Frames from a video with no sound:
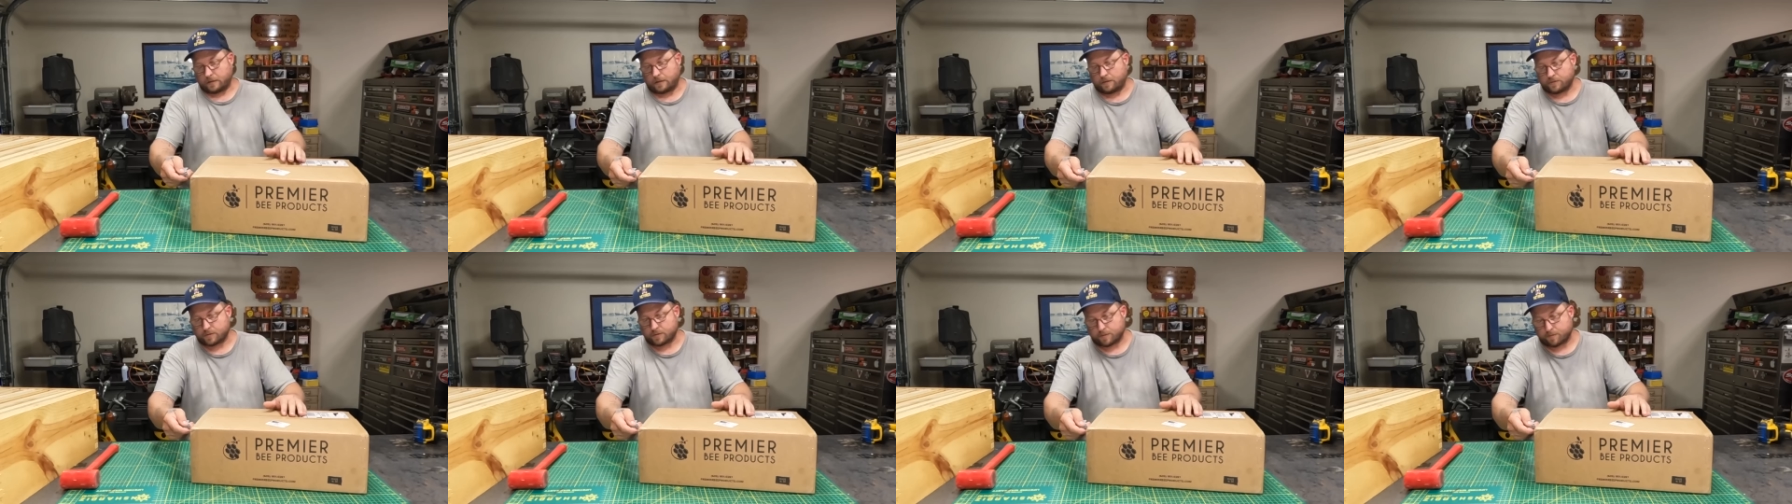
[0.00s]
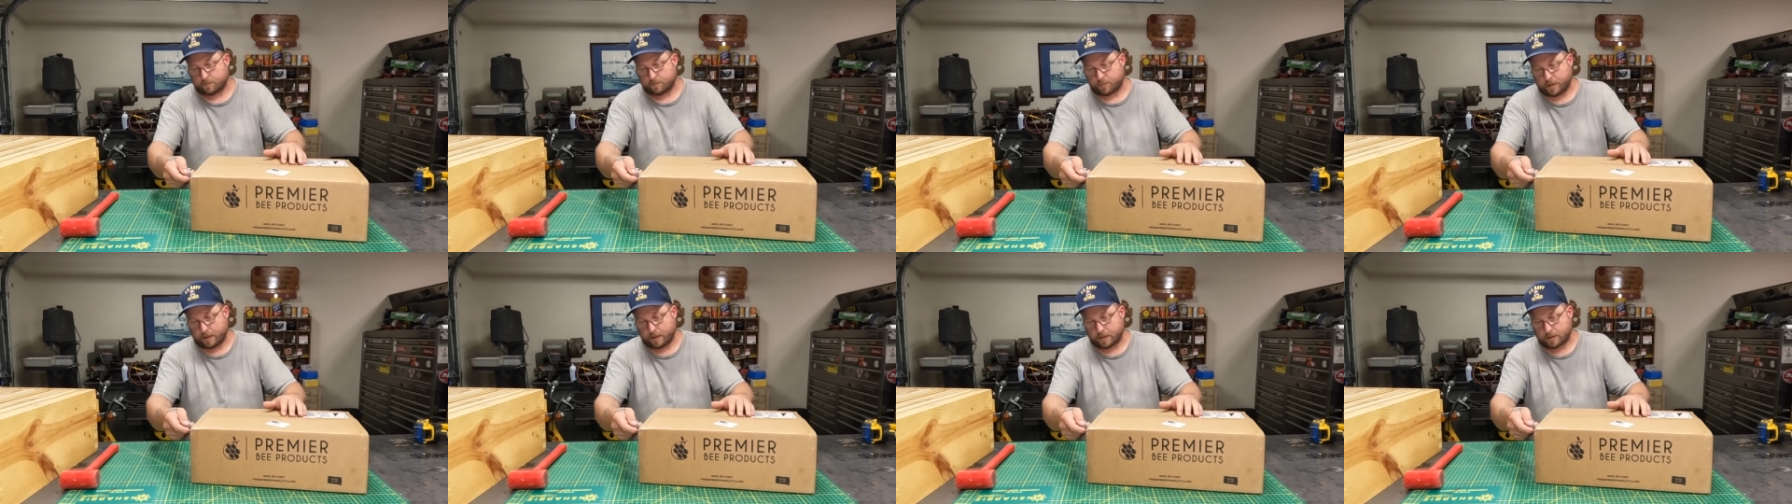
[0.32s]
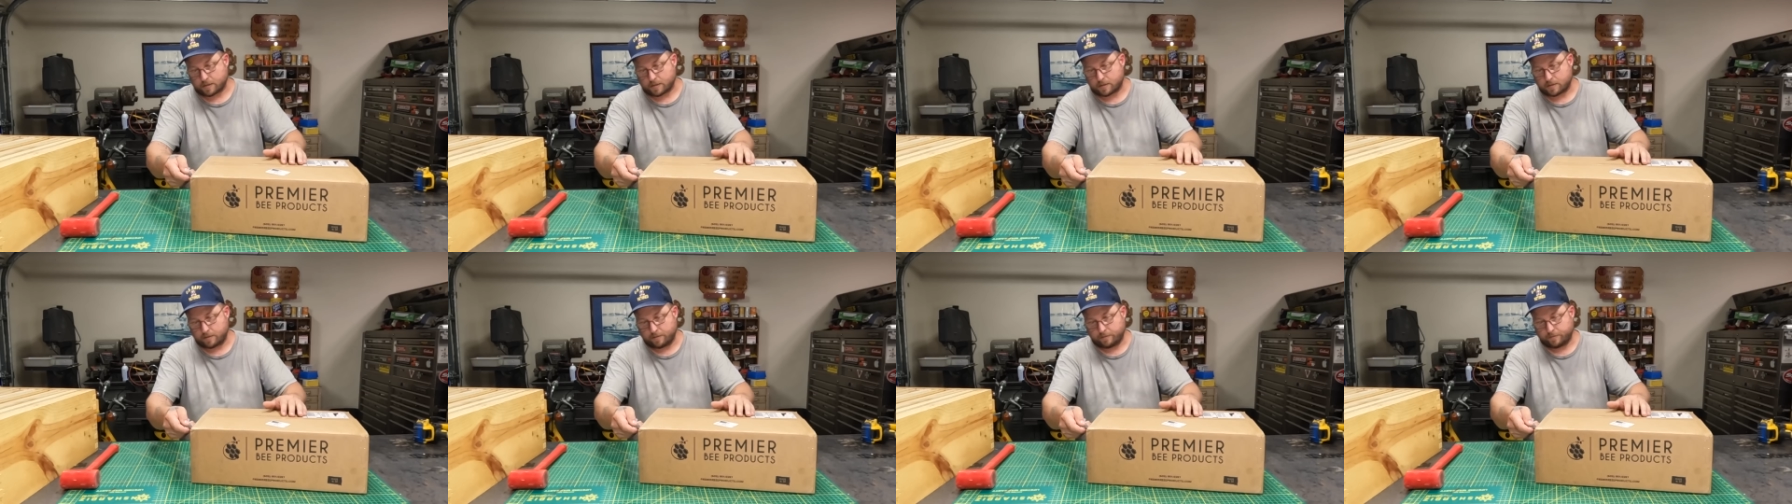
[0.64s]
was
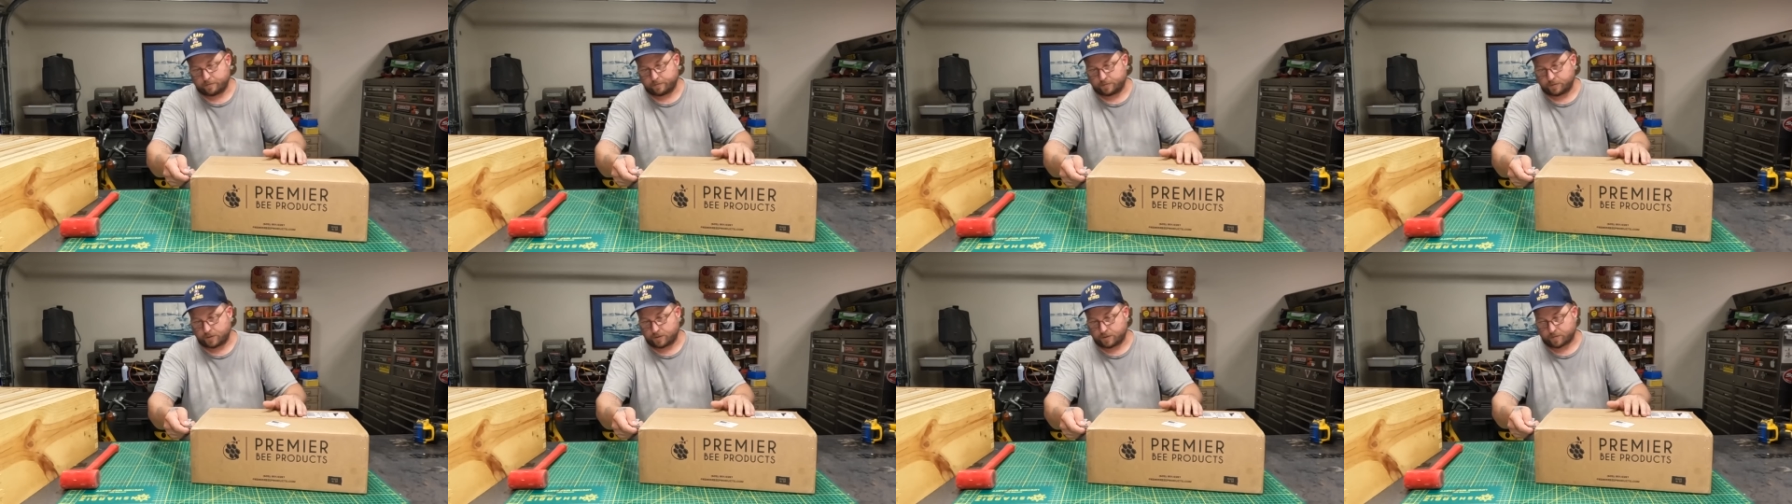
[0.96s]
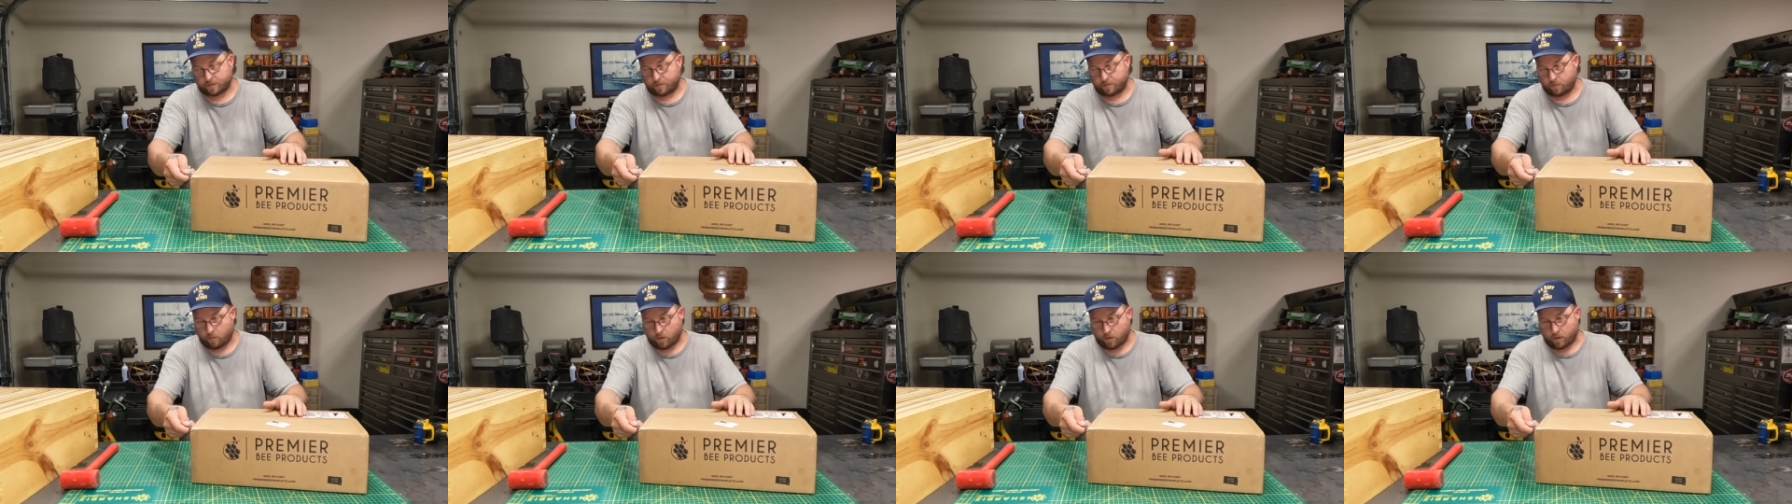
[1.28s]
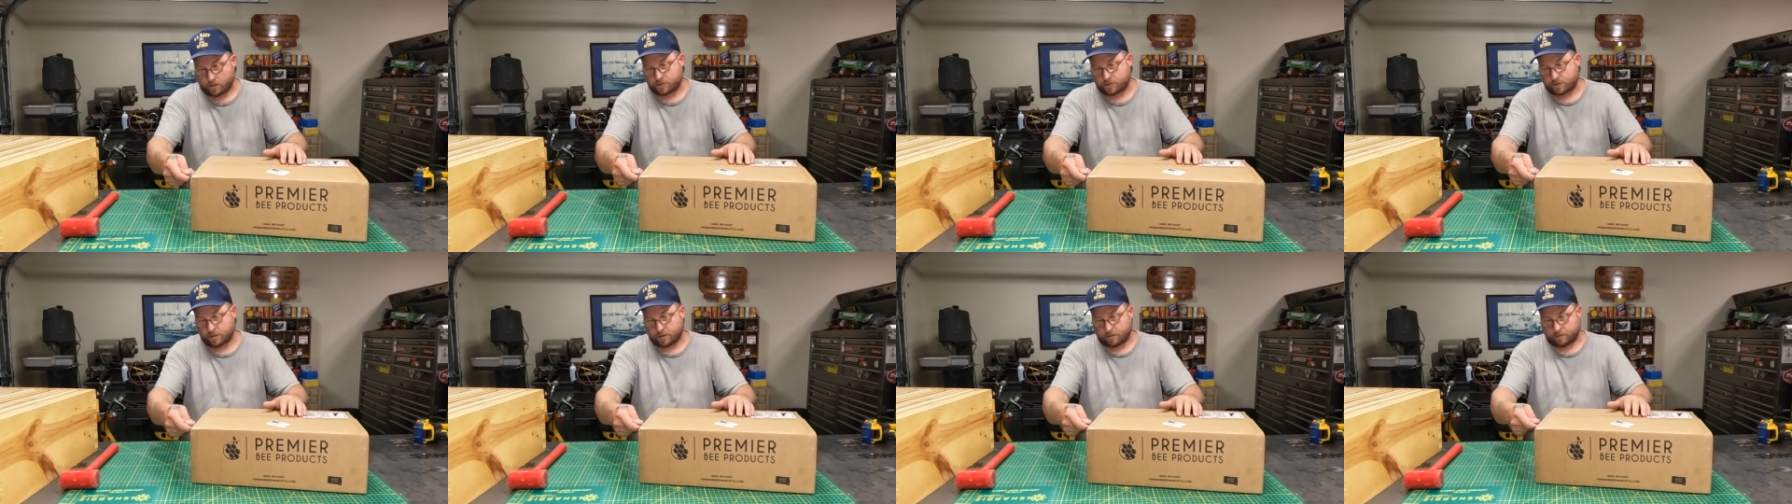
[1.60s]
impressed just from
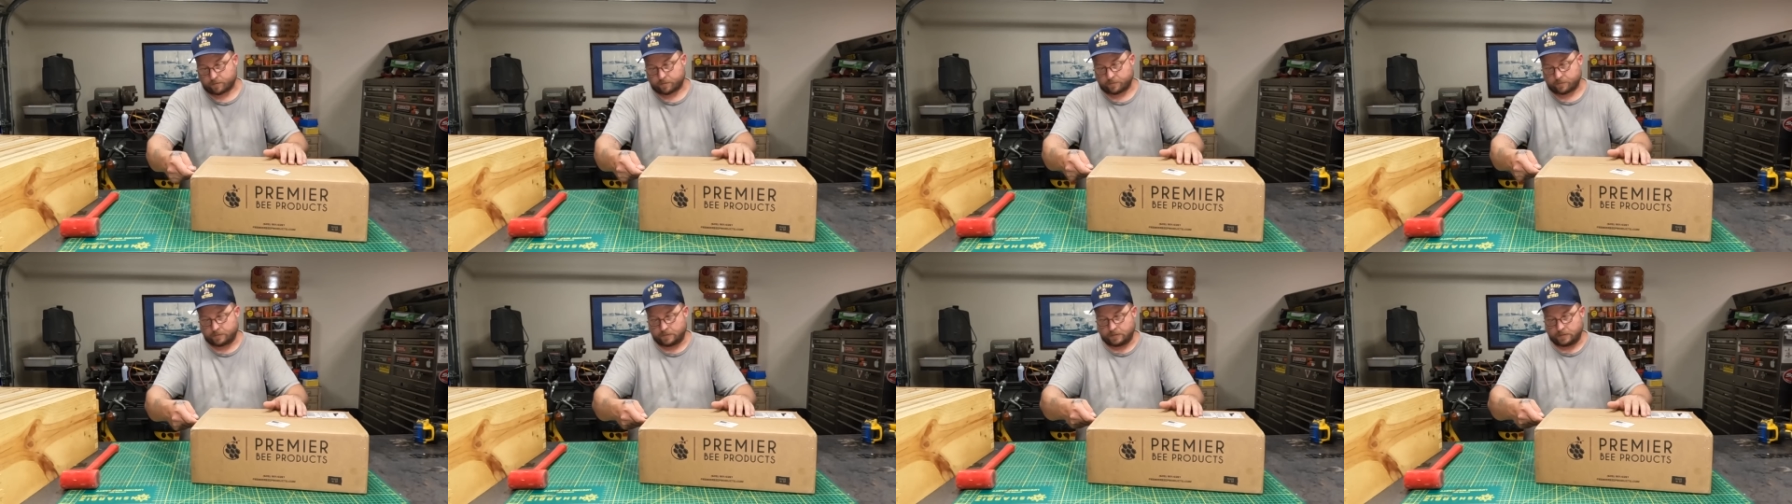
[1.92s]
watching them.